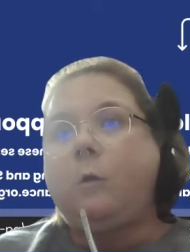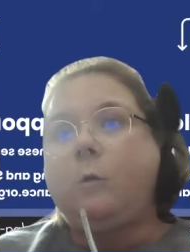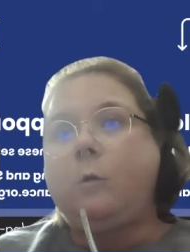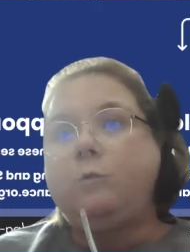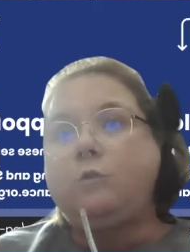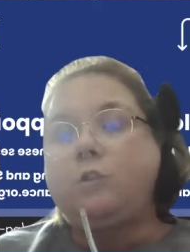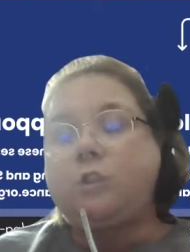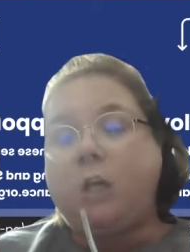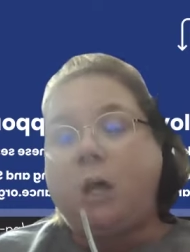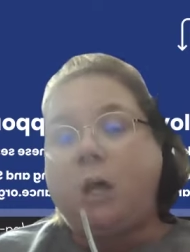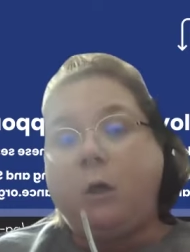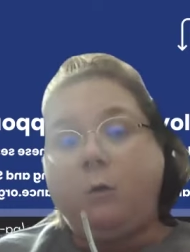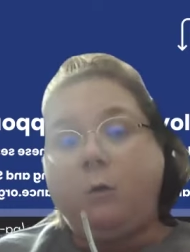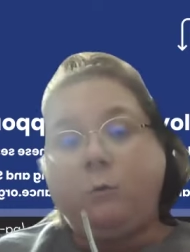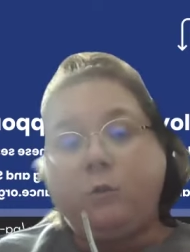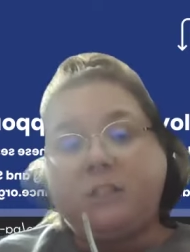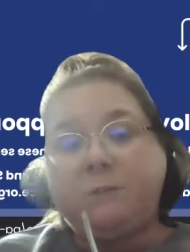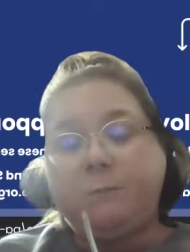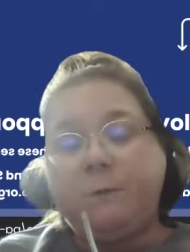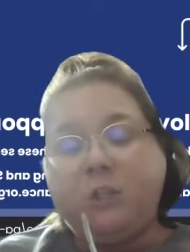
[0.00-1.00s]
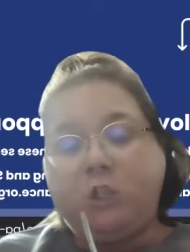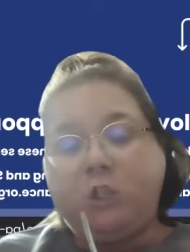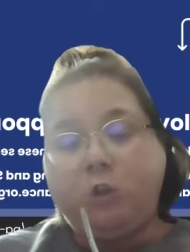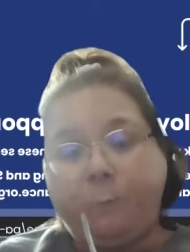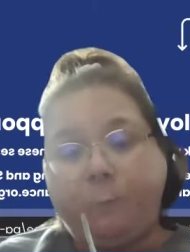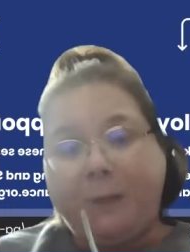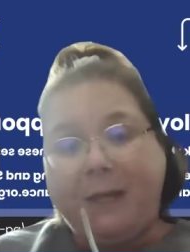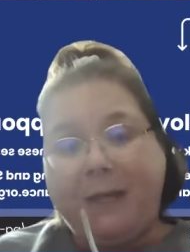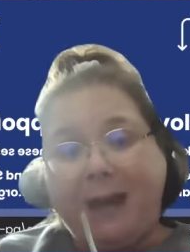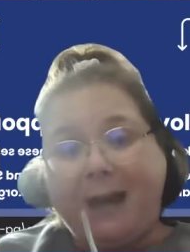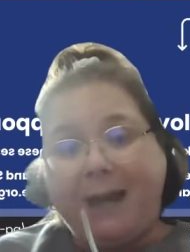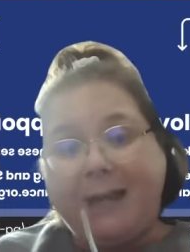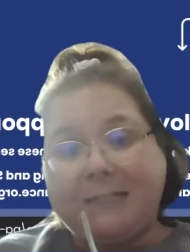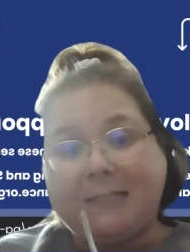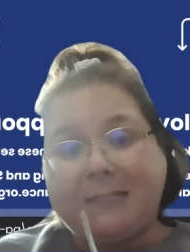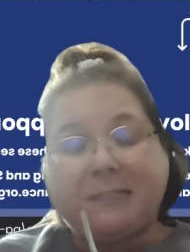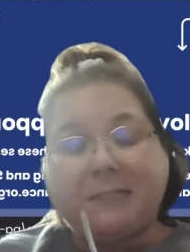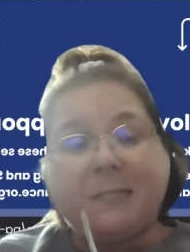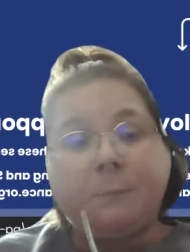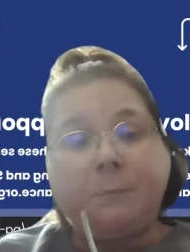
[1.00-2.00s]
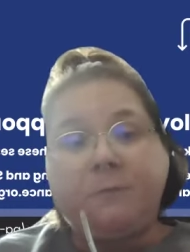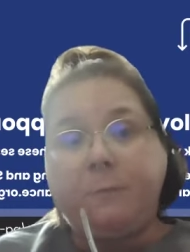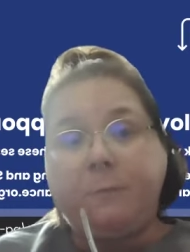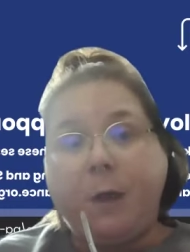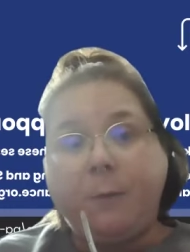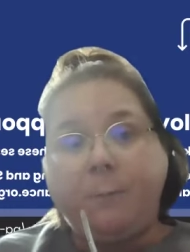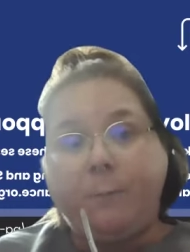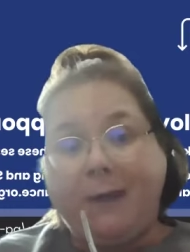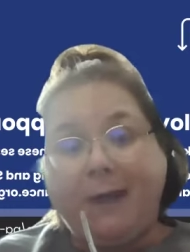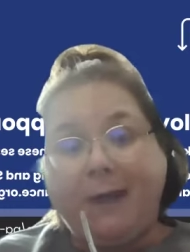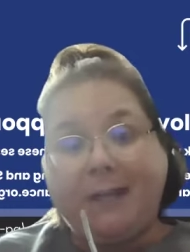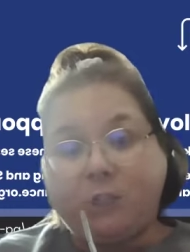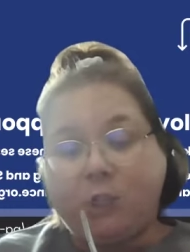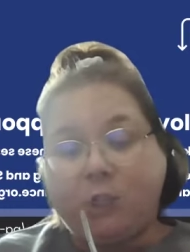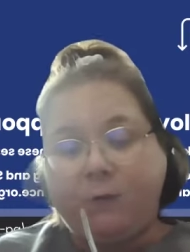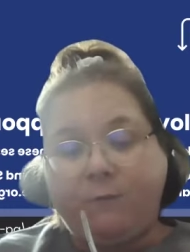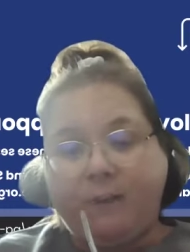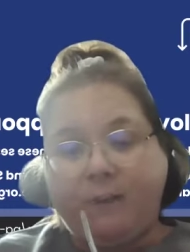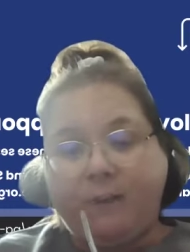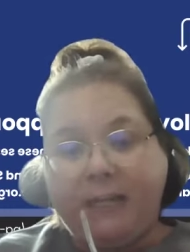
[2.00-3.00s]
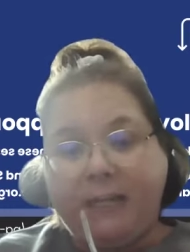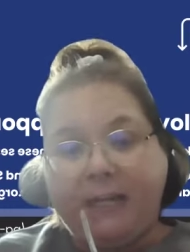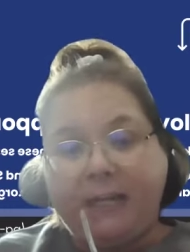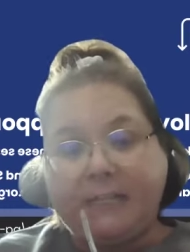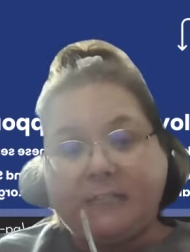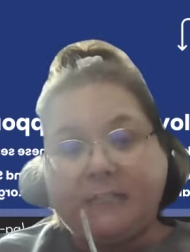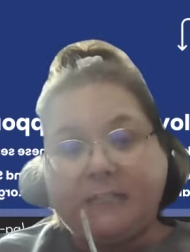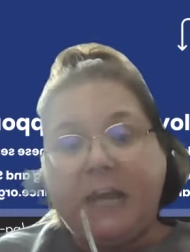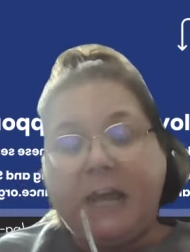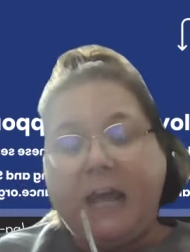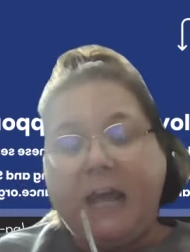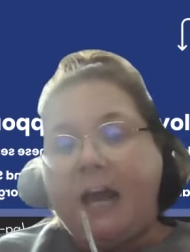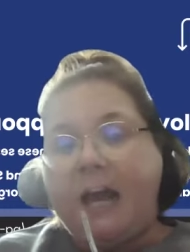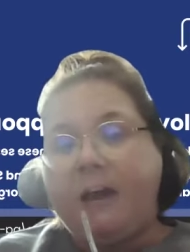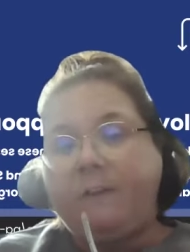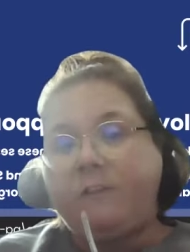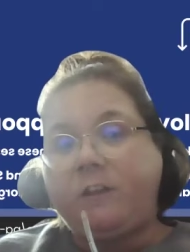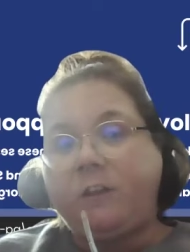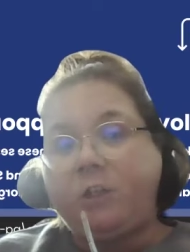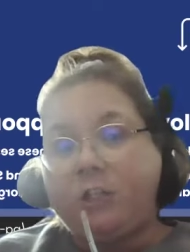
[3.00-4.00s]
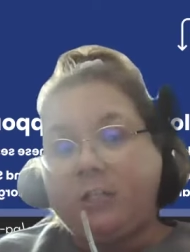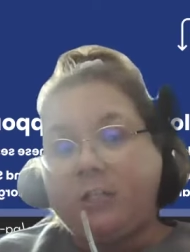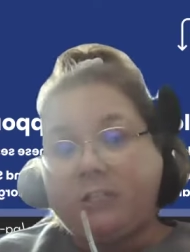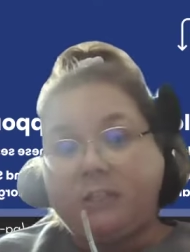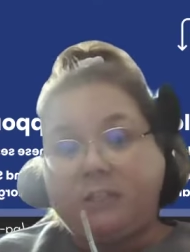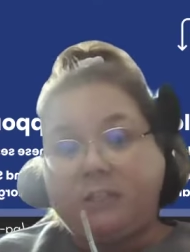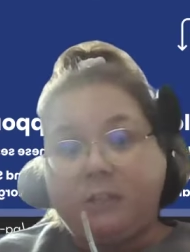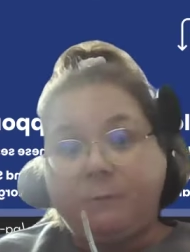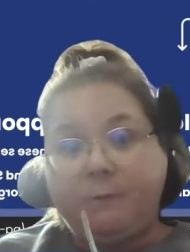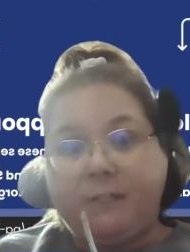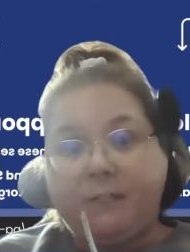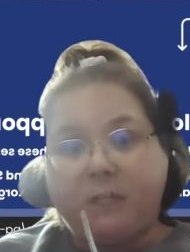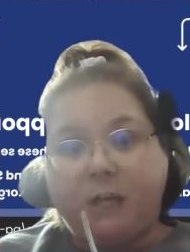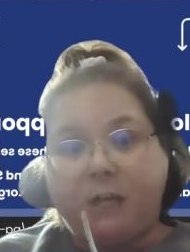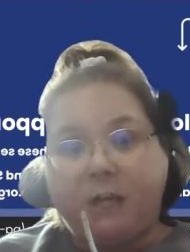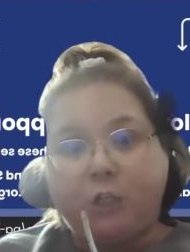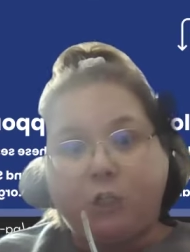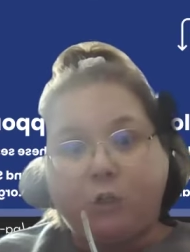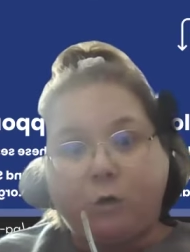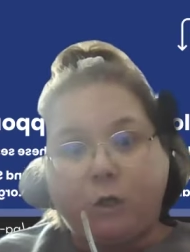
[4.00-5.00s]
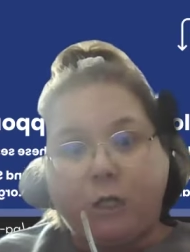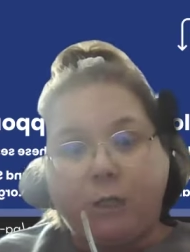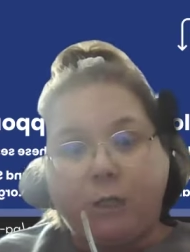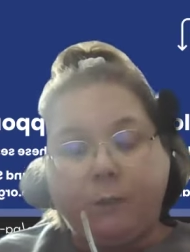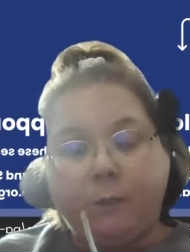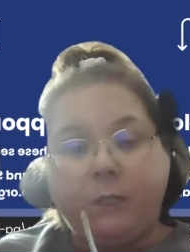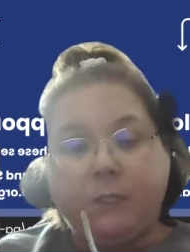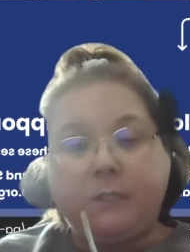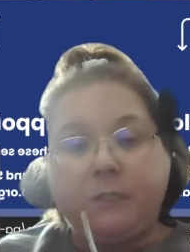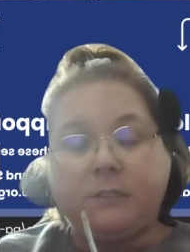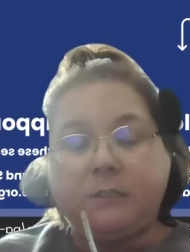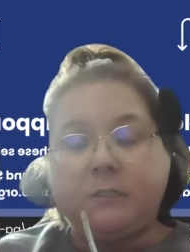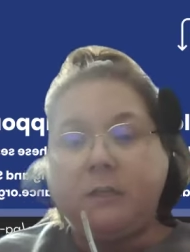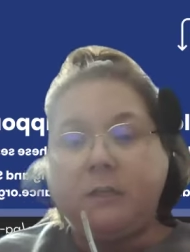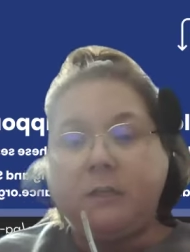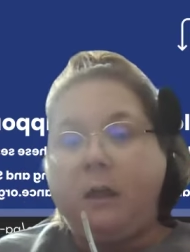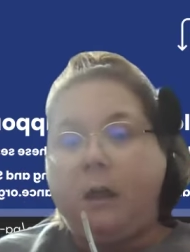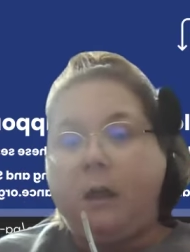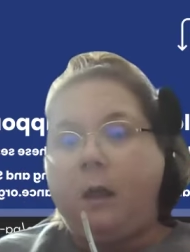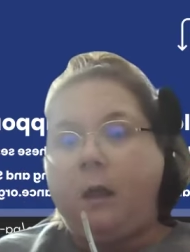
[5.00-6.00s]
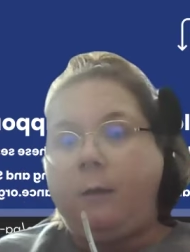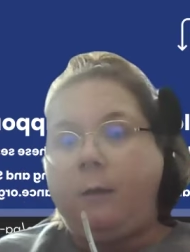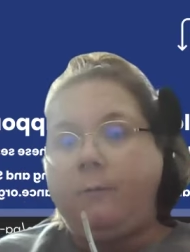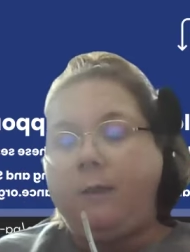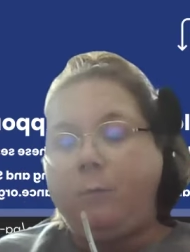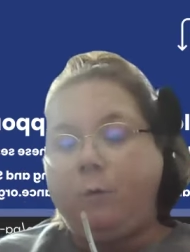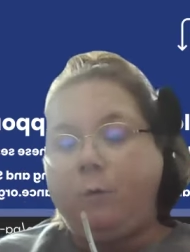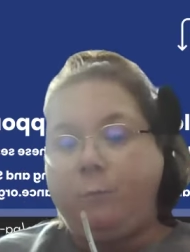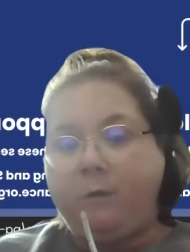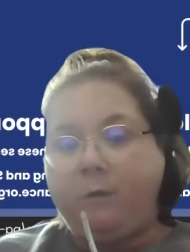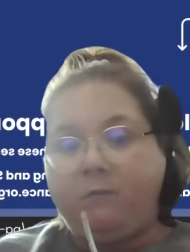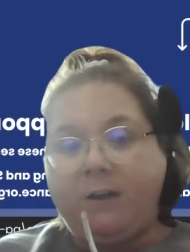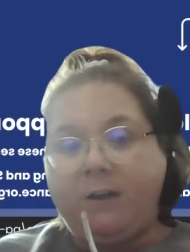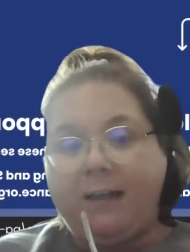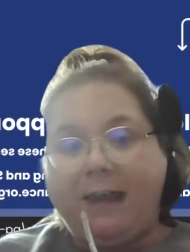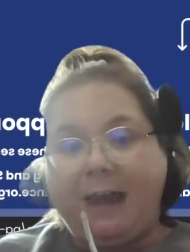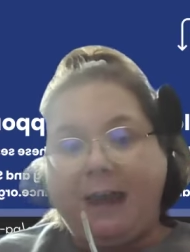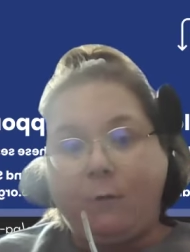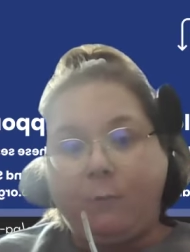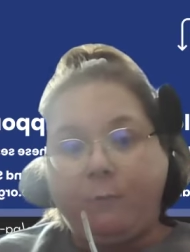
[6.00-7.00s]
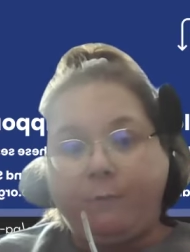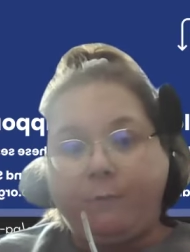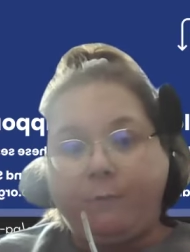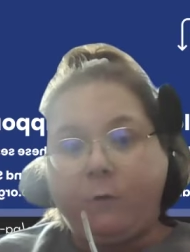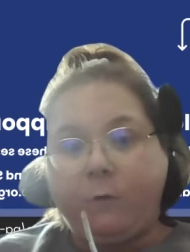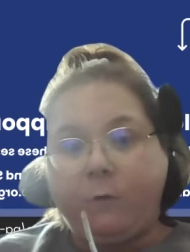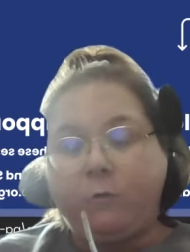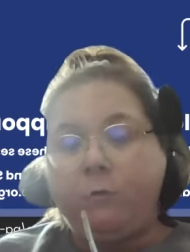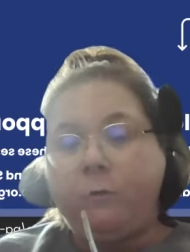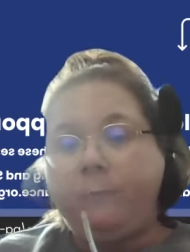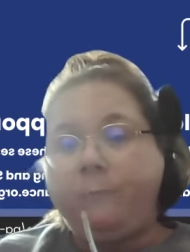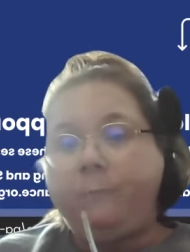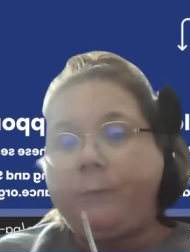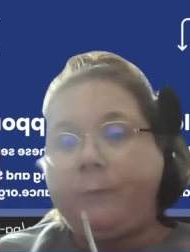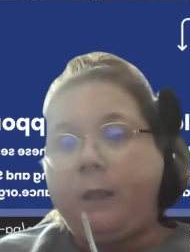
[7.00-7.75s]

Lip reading: also speak to your PAs. Some of my PAs over the years have suggested to me certain documents that would be really helpful.